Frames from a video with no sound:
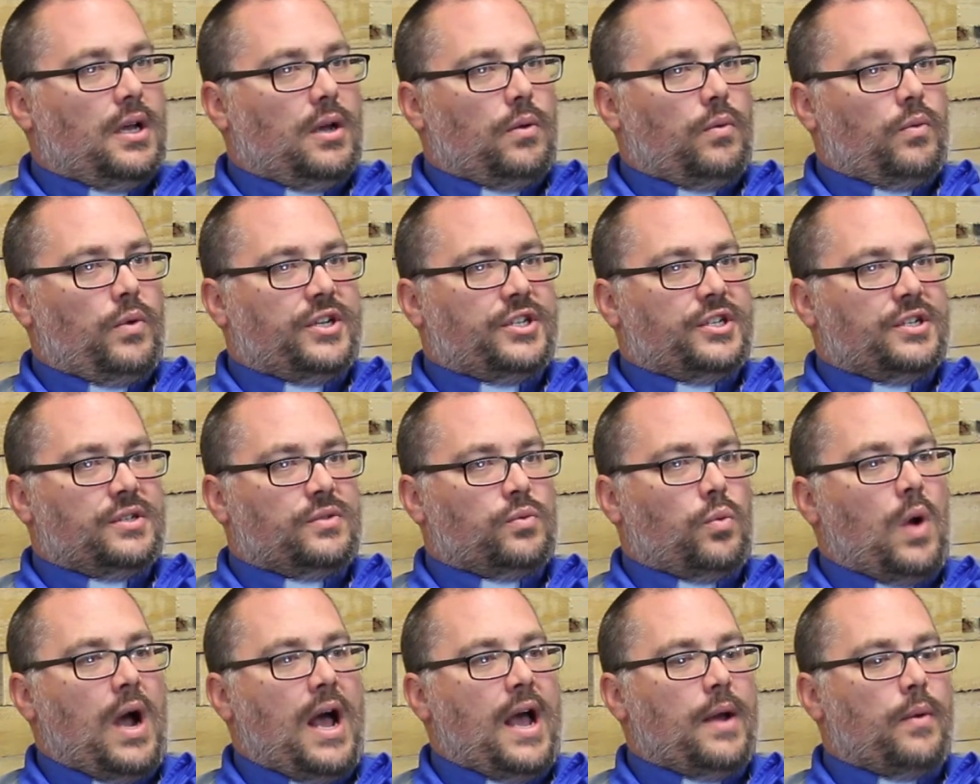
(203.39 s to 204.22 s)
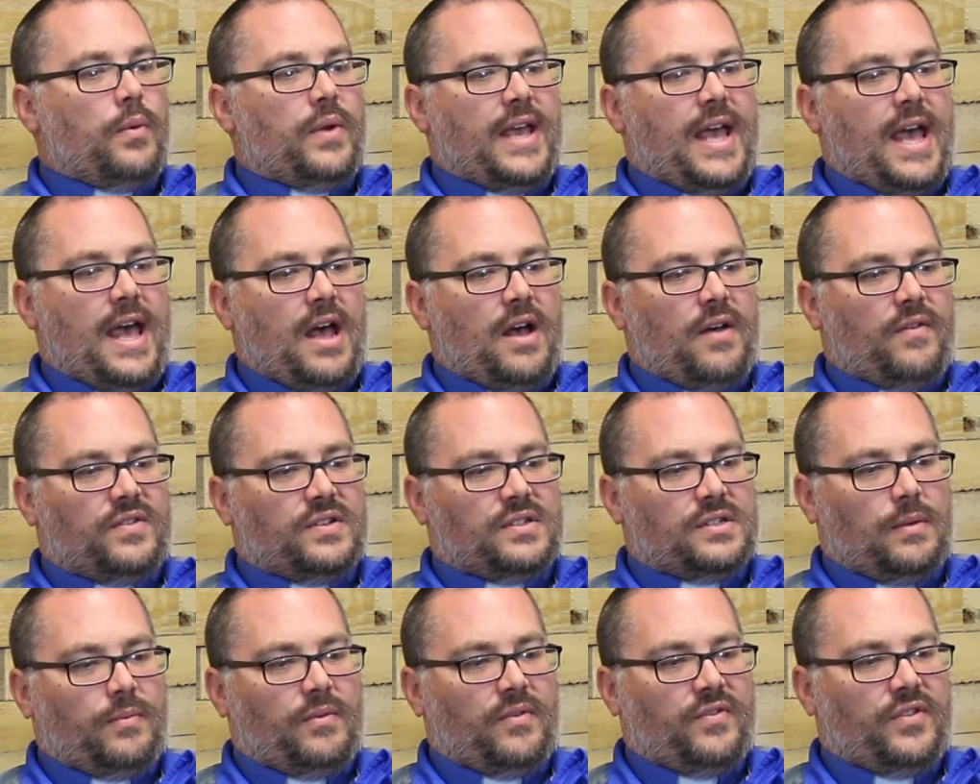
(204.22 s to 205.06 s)
which is why we have
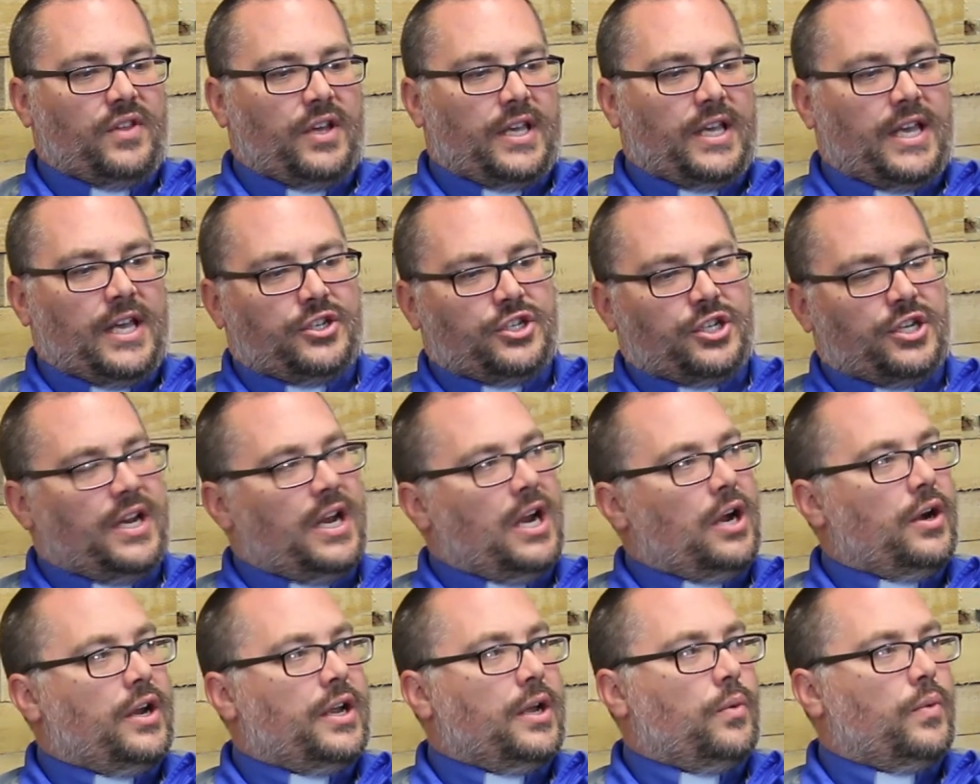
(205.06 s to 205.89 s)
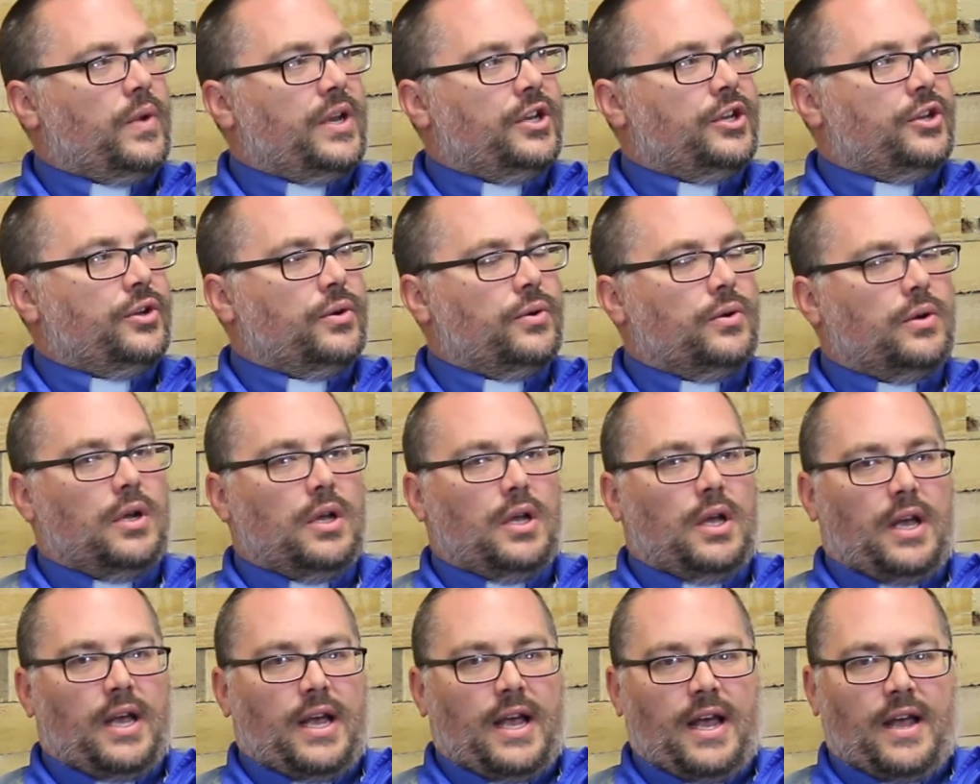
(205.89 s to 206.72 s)
some of the kitchen area we do
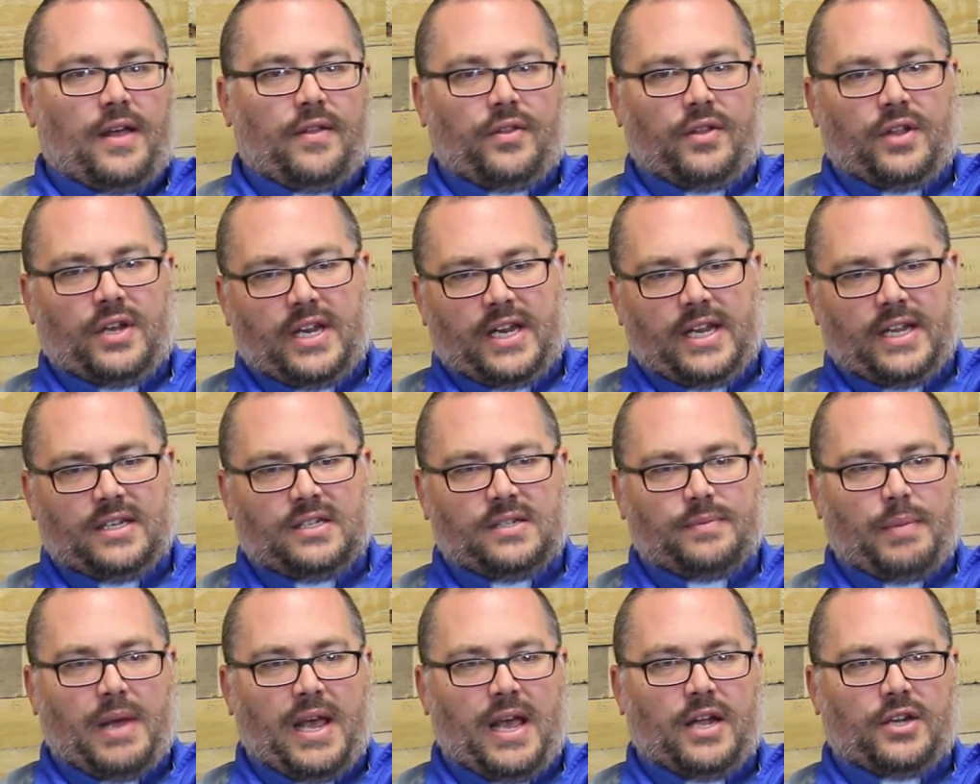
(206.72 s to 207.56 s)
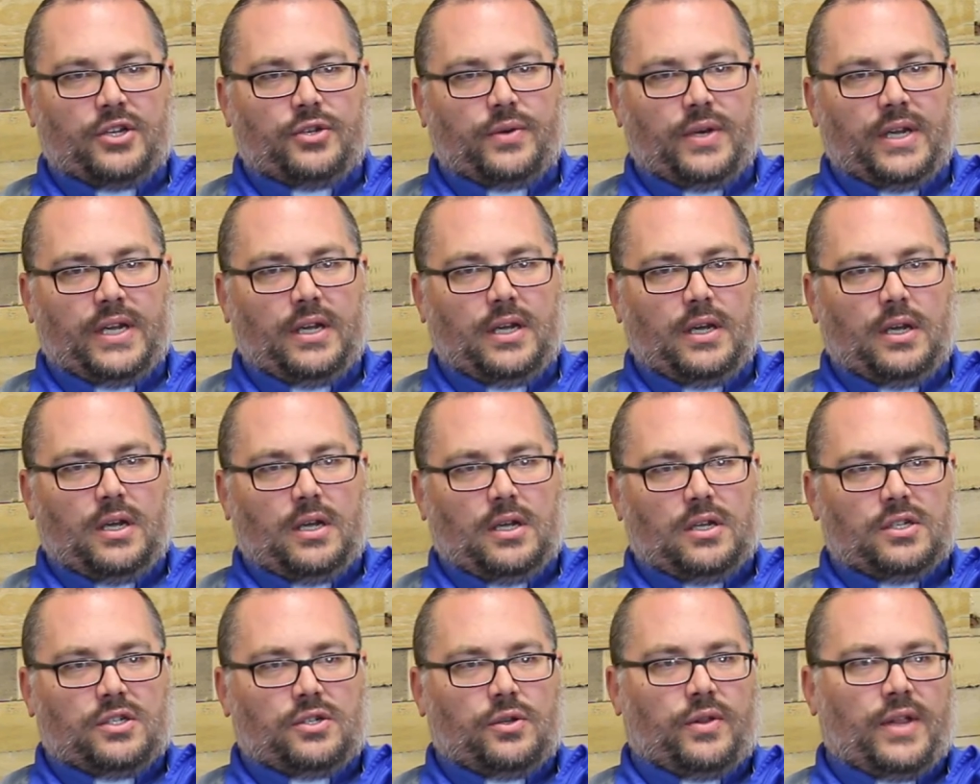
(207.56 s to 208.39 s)
and the needs pantry,
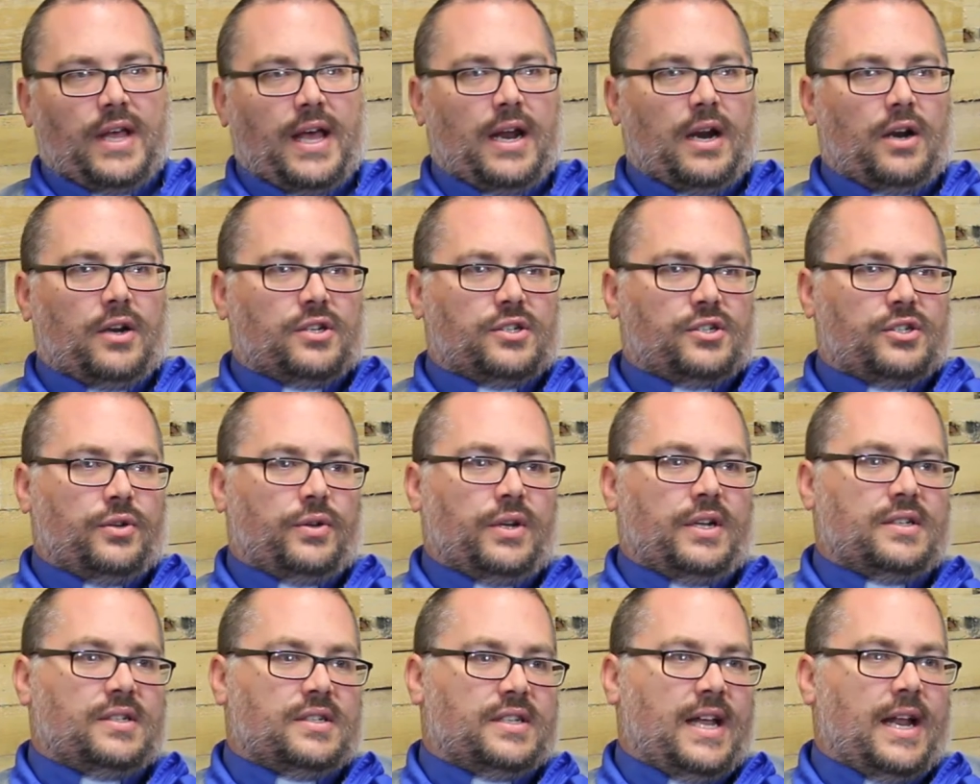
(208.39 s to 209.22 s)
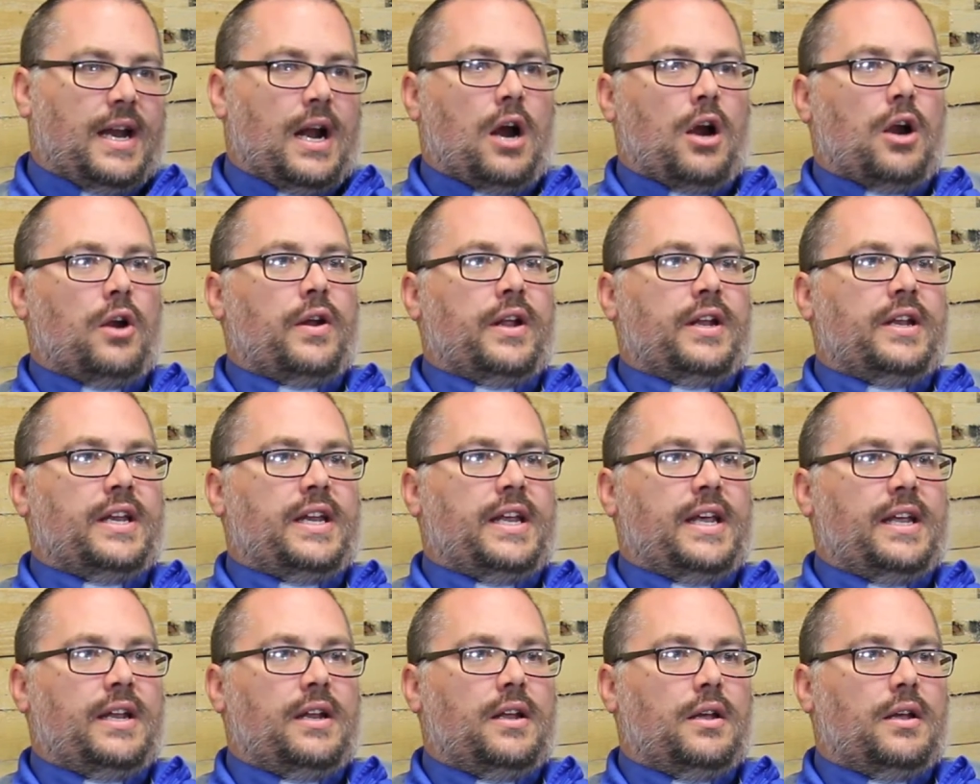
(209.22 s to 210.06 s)
so that our students that are in
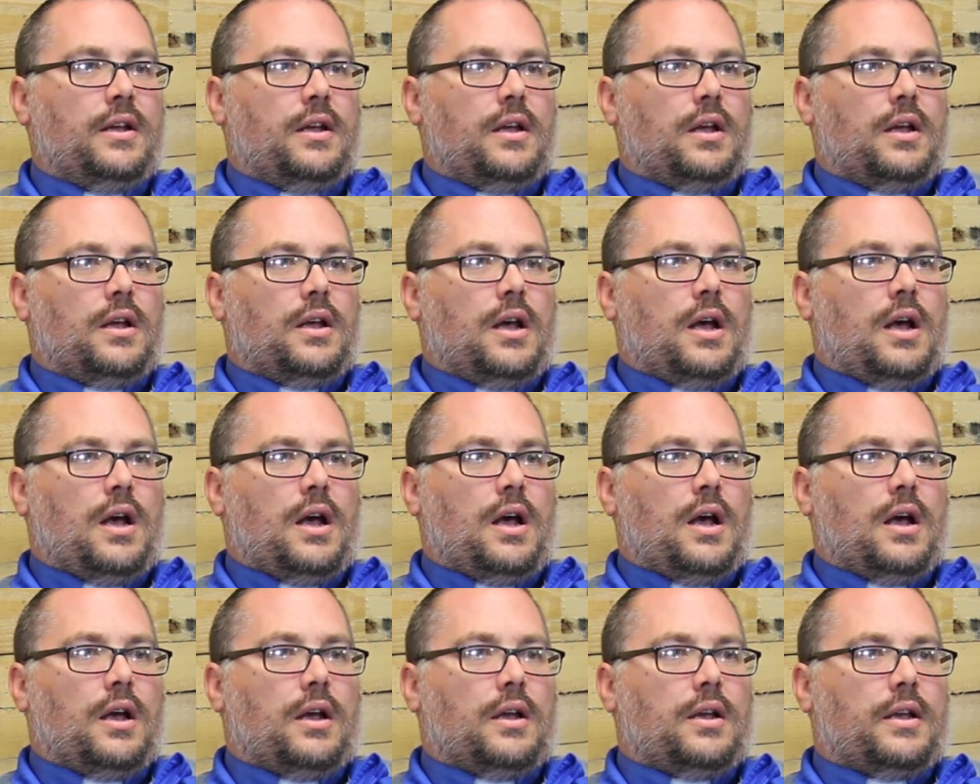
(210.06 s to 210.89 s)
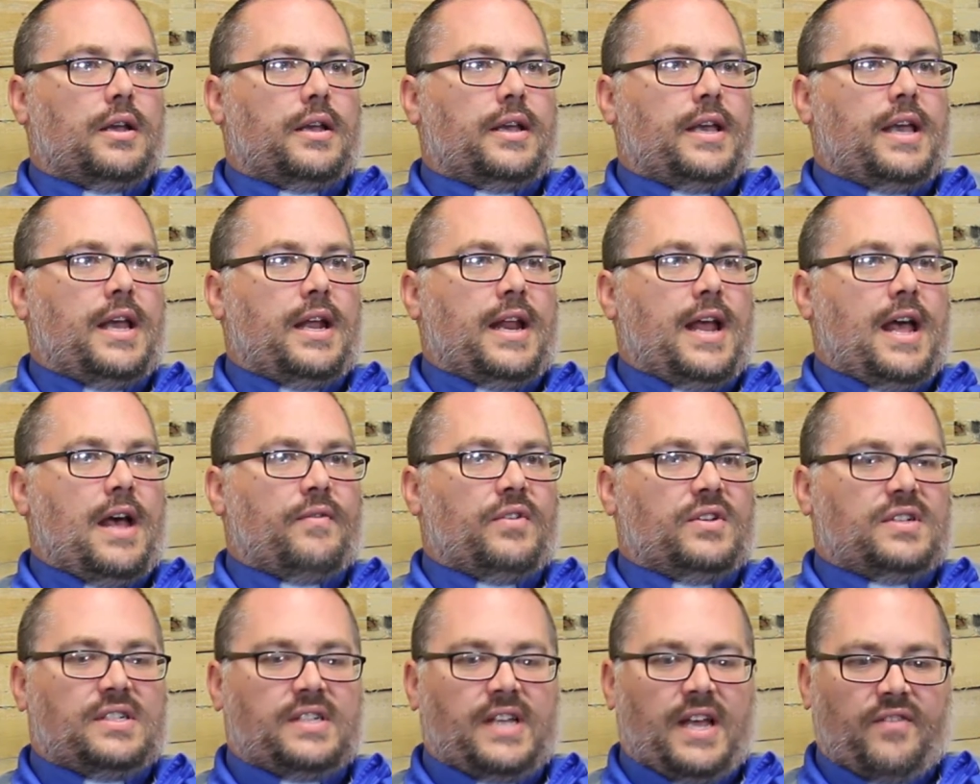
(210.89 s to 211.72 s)
need can have
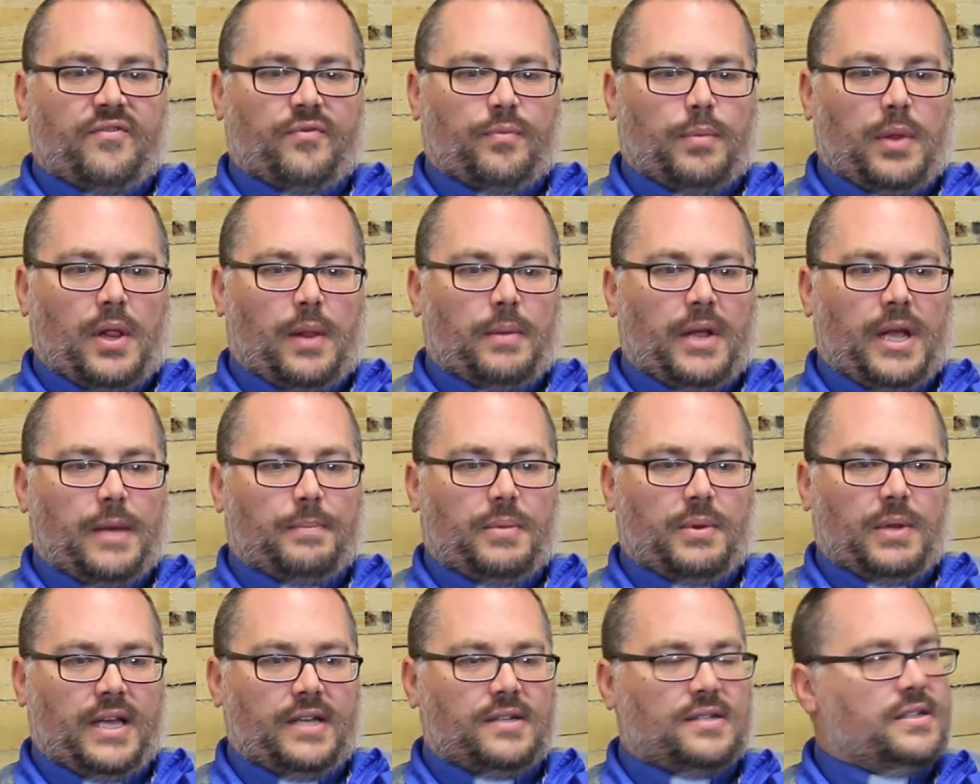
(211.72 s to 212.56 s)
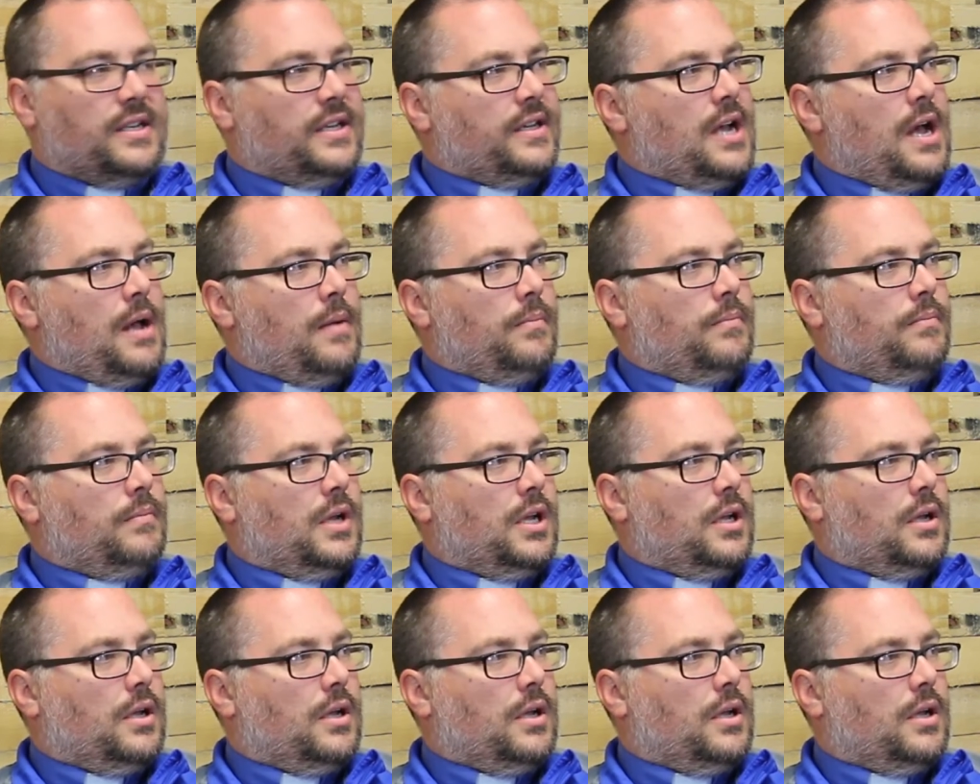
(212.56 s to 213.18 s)
a safe place to come